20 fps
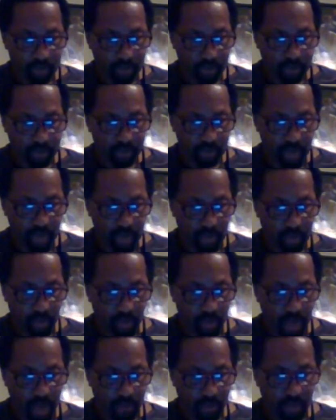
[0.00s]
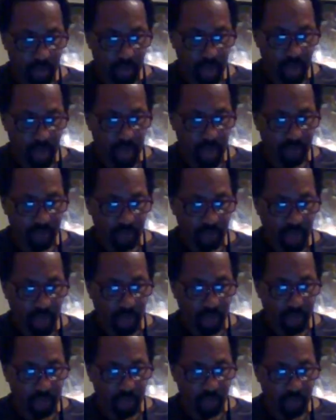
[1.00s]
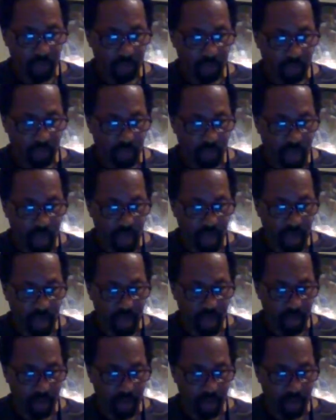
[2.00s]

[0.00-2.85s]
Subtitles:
I know you have to leave. Thank you so much for being here.